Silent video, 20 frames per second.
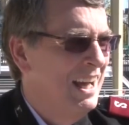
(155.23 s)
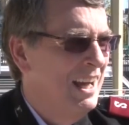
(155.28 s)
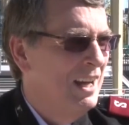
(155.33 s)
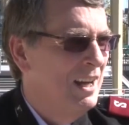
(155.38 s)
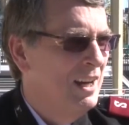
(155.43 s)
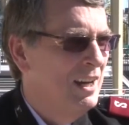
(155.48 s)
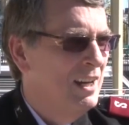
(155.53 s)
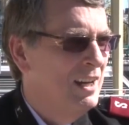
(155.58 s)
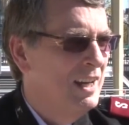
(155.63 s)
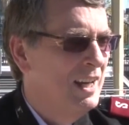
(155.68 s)

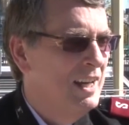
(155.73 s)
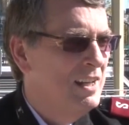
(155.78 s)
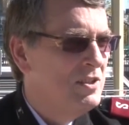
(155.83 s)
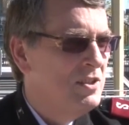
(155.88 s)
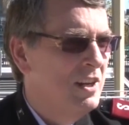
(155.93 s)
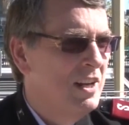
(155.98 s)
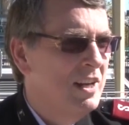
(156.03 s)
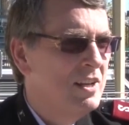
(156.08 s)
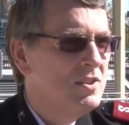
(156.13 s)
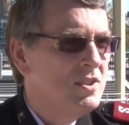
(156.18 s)

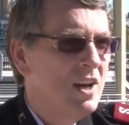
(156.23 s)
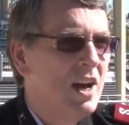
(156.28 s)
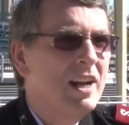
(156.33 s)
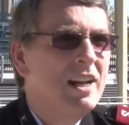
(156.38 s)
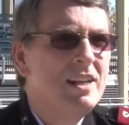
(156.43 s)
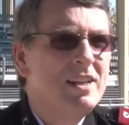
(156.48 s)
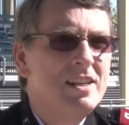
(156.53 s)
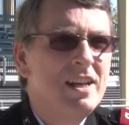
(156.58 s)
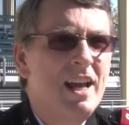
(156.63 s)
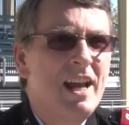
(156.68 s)
It's an
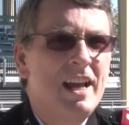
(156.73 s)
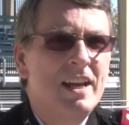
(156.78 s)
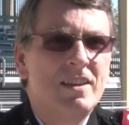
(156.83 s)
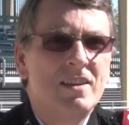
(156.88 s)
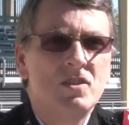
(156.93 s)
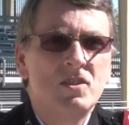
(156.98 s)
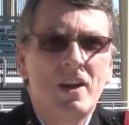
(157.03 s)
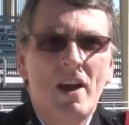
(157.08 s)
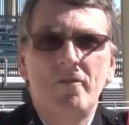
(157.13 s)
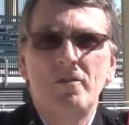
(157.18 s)
exciting day
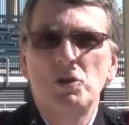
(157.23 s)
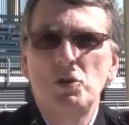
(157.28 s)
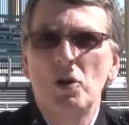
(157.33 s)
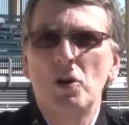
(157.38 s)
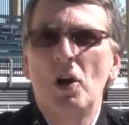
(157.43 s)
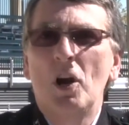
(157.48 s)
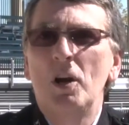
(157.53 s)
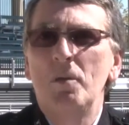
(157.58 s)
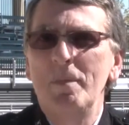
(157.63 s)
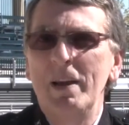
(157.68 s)
at the
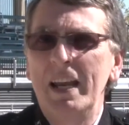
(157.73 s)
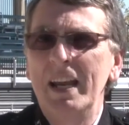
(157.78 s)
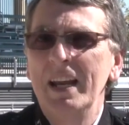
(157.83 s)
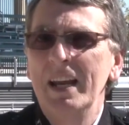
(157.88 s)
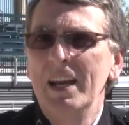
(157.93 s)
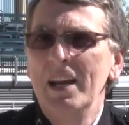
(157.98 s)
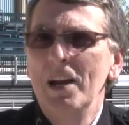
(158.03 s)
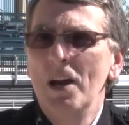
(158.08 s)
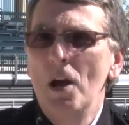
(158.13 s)
Salvation Army